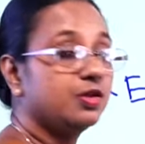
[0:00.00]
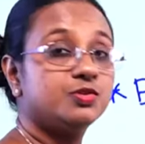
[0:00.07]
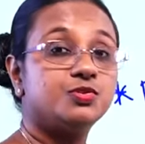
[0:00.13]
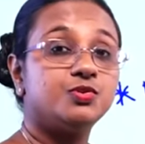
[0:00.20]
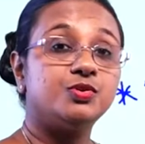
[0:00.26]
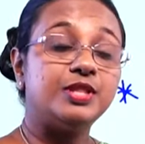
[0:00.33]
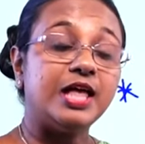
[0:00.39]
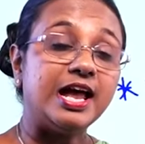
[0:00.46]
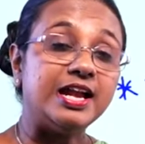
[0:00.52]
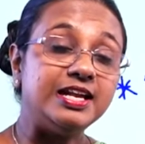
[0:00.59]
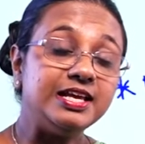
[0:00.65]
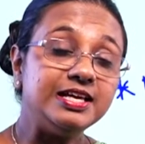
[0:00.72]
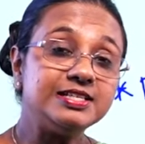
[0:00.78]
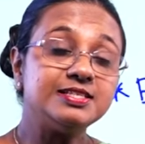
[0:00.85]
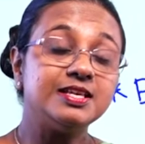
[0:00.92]
So that
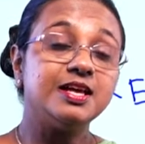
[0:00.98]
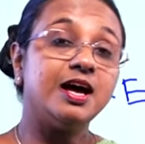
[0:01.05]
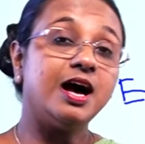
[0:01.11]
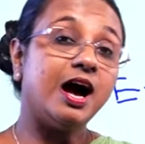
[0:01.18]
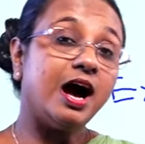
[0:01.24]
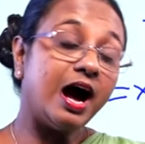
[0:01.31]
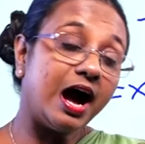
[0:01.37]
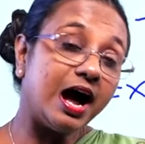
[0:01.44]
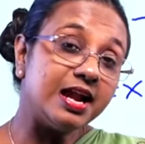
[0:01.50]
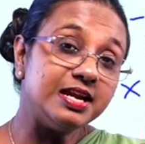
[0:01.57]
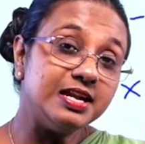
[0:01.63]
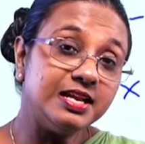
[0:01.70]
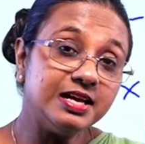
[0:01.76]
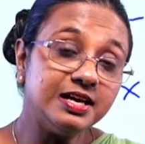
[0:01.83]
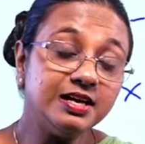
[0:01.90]
is
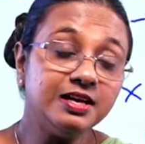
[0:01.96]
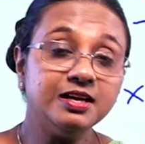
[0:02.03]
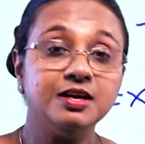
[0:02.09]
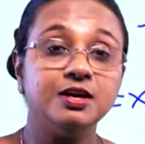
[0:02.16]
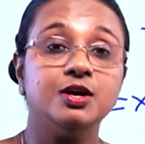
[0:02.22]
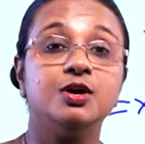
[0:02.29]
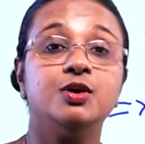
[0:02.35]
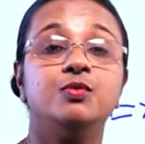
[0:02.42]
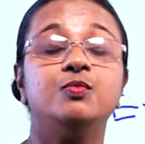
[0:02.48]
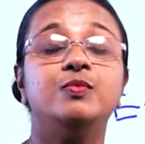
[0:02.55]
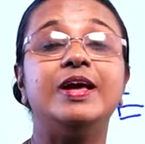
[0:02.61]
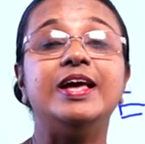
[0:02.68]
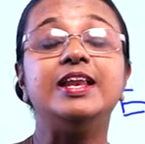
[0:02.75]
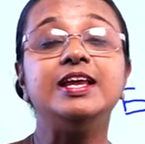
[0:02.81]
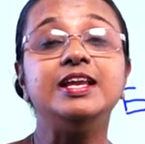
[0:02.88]
under
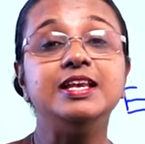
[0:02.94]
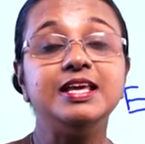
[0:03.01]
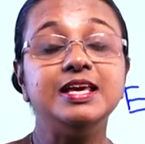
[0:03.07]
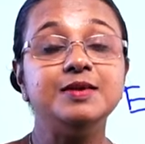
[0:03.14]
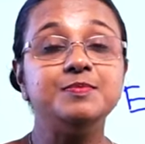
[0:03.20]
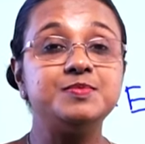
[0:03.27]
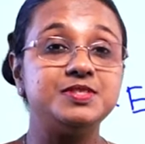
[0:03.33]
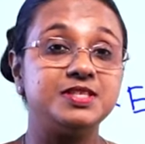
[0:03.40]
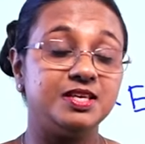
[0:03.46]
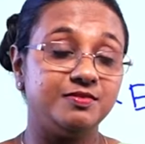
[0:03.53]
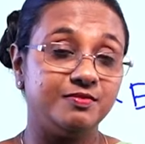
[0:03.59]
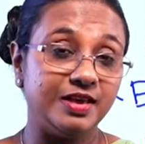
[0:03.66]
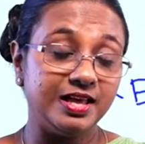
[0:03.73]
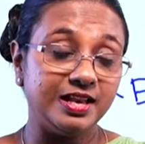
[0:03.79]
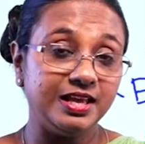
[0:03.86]
very deep sea,
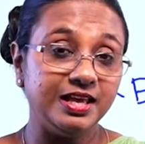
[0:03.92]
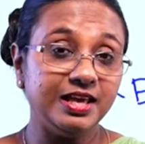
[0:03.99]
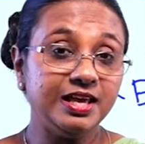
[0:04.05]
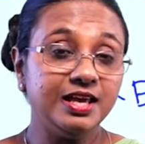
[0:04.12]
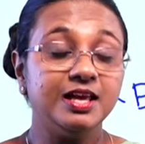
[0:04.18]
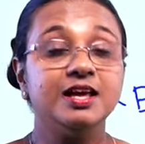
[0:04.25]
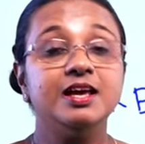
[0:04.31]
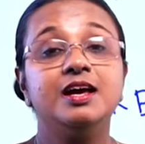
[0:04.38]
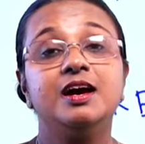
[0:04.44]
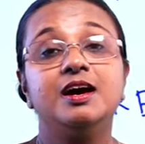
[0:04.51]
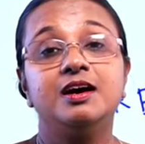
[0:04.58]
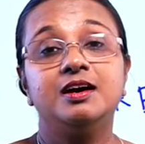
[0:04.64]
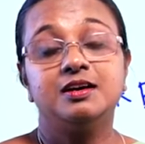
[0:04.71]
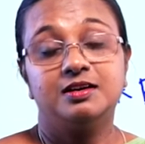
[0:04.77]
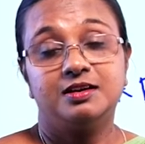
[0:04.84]
very
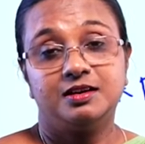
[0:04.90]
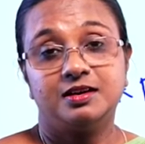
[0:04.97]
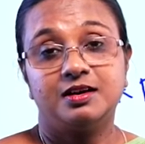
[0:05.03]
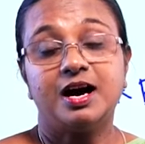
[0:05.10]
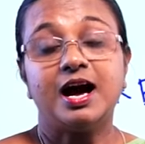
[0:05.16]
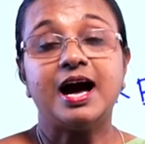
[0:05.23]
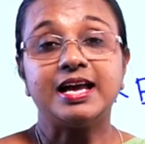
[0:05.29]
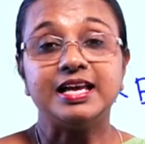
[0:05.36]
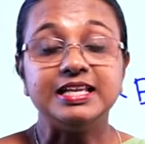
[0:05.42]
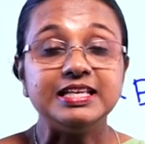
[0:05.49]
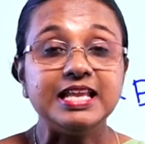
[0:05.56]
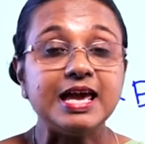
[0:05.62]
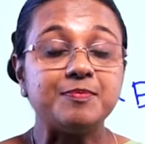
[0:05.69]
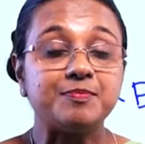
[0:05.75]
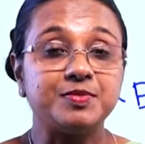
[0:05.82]
high
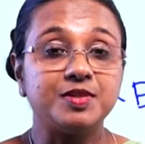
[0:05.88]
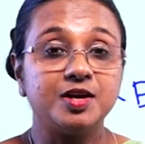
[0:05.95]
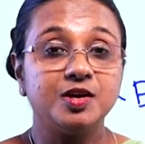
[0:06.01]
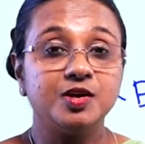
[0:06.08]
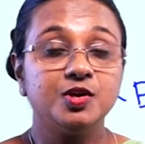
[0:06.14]
depth.